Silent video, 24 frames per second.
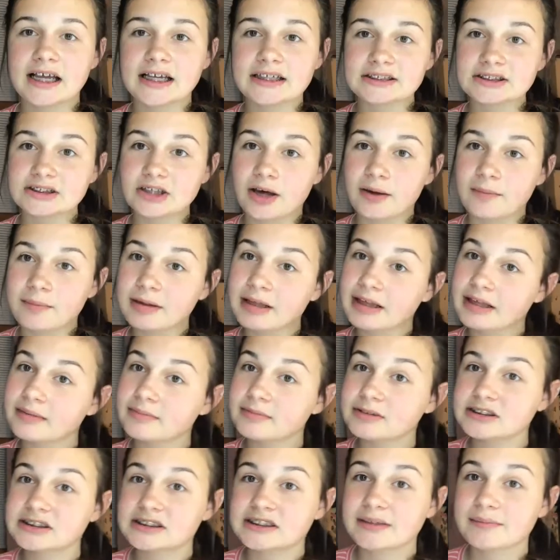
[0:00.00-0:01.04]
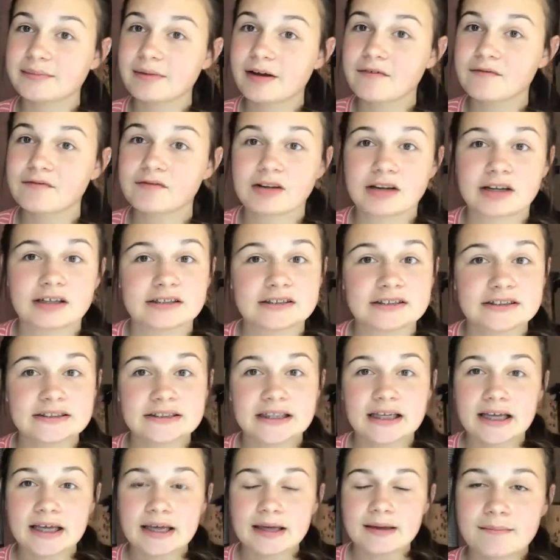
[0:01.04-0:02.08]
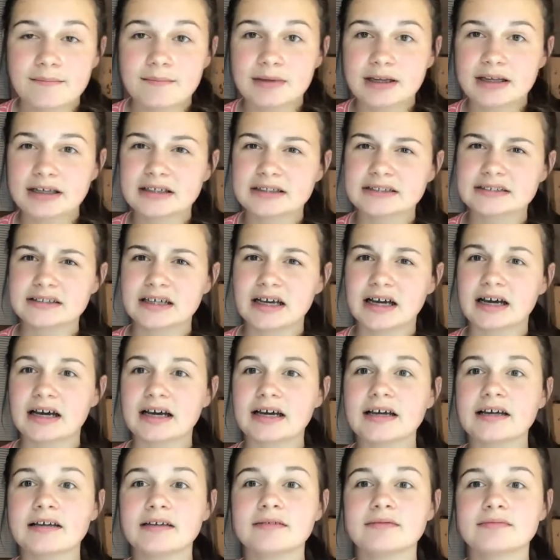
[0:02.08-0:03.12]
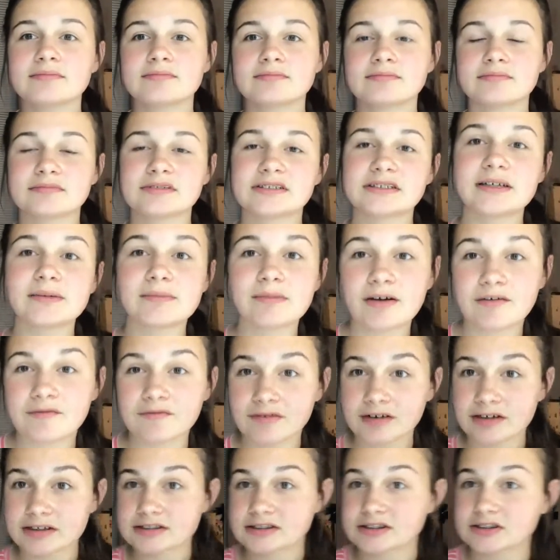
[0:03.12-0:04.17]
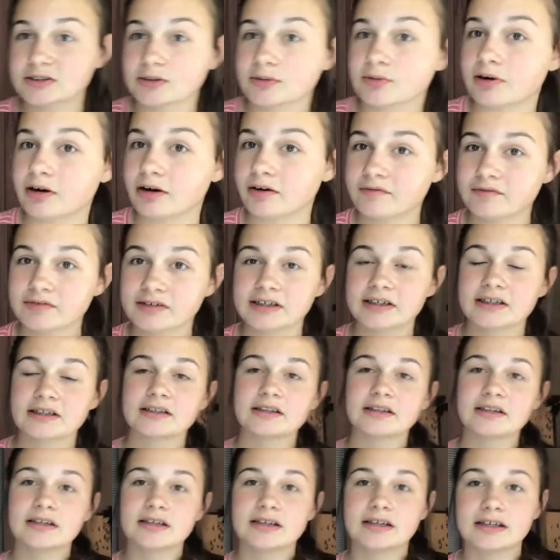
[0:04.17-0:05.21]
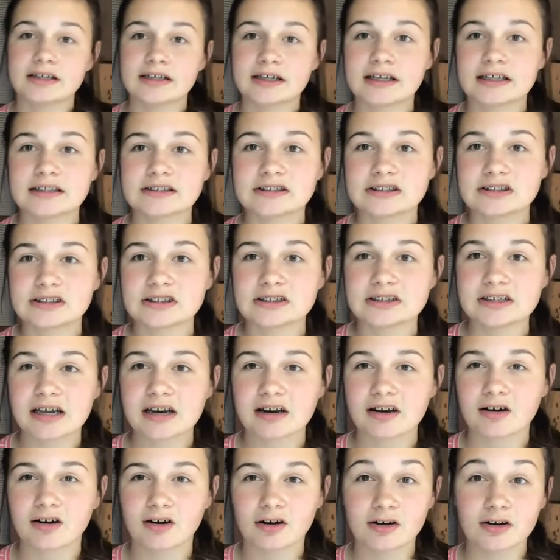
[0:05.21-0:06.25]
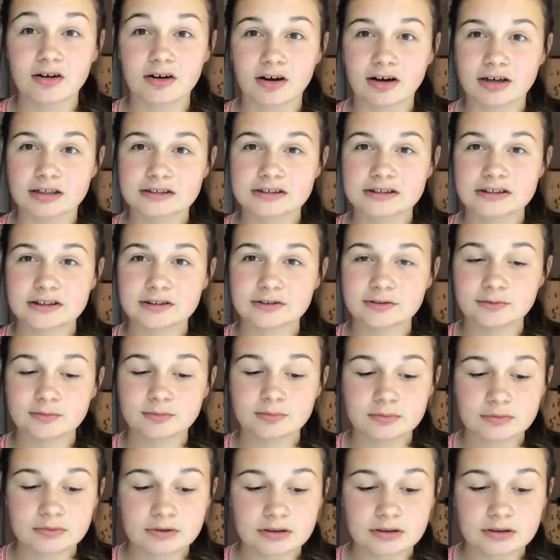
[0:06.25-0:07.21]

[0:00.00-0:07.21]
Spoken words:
Is not being able to see my friends, because I see my friends so often. It's just kind of hard not to.